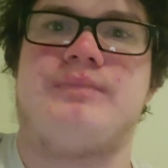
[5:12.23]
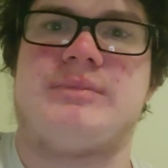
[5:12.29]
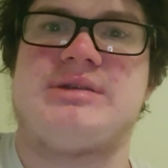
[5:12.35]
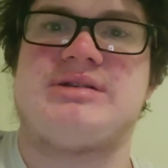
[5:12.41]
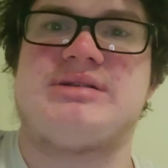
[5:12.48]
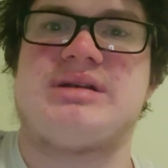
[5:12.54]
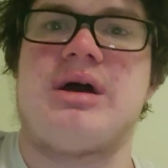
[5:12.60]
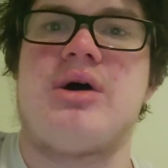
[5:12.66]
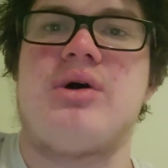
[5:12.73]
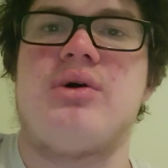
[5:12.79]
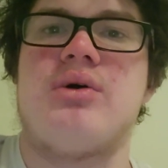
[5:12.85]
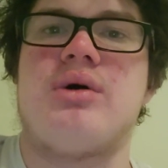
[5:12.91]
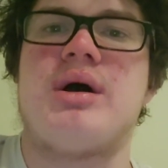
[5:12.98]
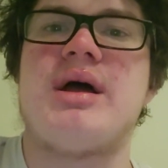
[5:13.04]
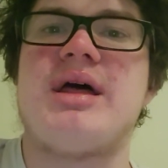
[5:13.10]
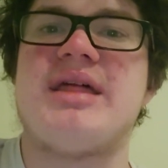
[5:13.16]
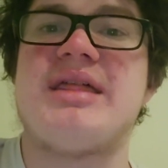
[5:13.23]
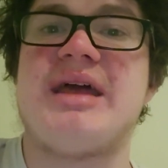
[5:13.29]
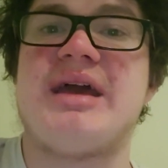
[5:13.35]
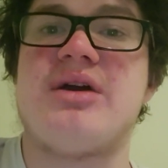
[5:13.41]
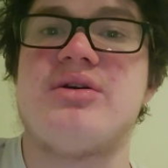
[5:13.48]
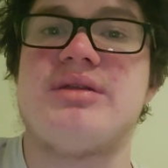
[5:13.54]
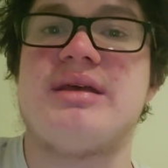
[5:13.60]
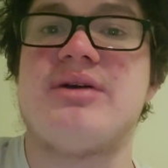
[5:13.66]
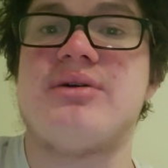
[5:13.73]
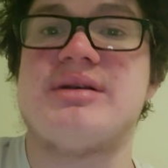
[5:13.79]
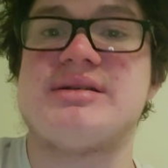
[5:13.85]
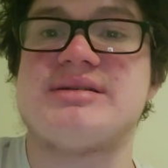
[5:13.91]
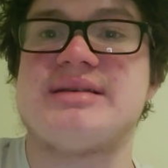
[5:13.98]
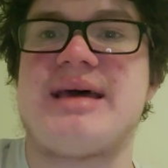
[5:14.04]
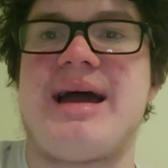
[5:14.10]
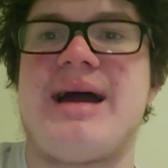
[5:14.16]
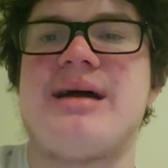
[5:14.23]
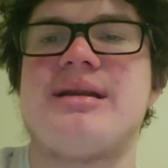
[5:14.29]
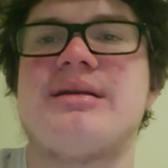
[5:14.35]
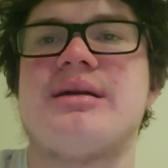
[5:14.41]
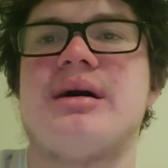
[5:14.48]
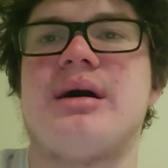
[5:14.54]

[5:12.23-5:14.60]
So there is that.